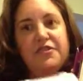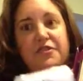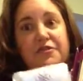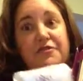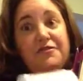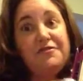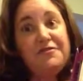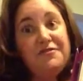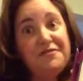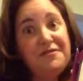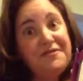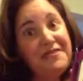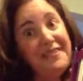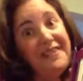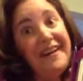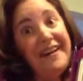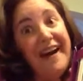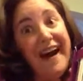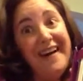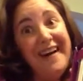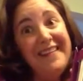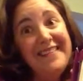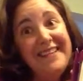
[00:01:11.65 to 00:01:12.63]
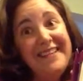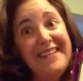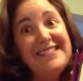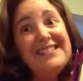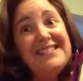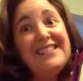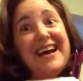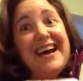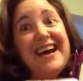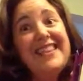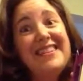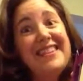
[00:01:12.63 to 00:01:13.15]
you've gotten
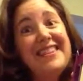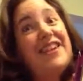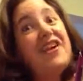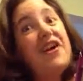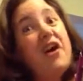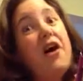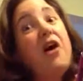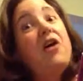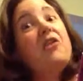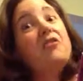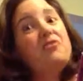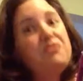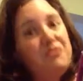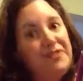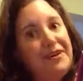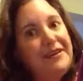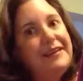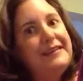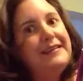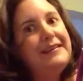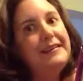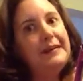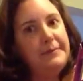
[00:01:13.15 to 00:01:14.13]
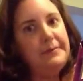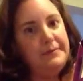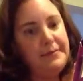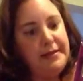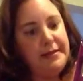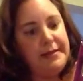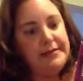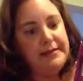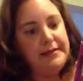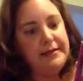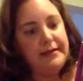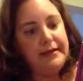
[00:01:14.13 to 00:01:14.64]
these and they are really
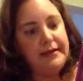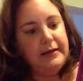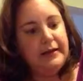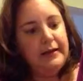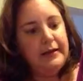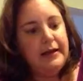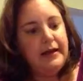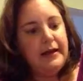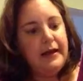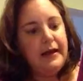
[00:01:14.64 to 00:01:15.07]
amazing.